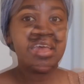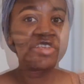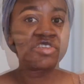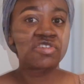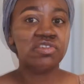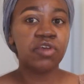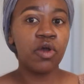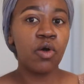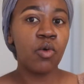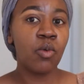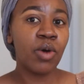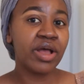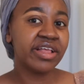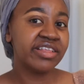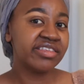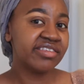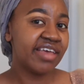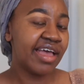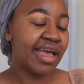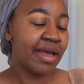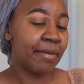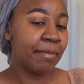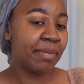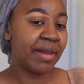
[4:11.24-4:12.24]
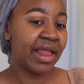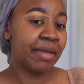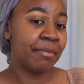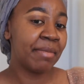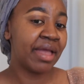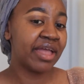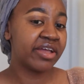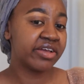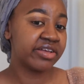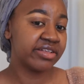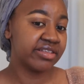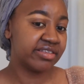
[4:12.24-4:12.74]
So once I apply
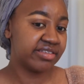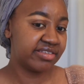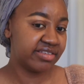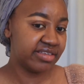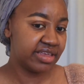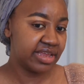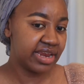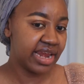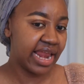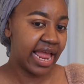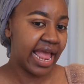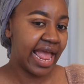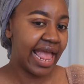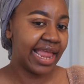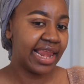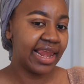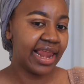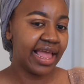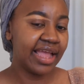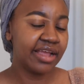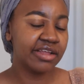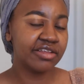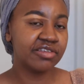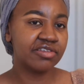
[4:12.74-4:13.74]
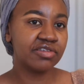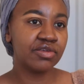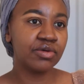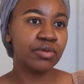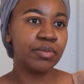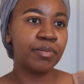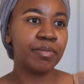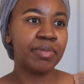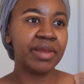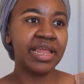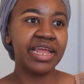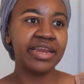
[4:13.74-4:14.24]
my concealer, I like to
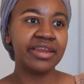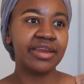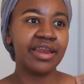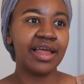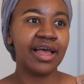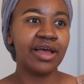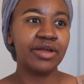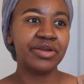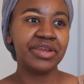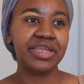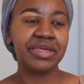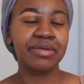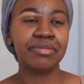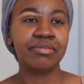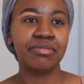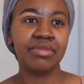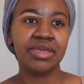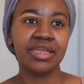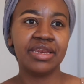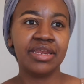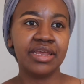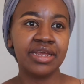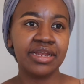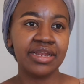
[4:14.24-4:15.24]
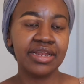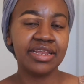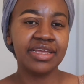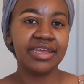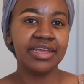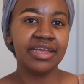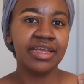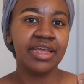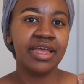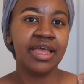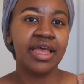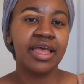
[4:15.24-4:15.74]
blend it out
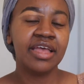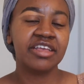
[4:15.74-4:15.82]
immediately,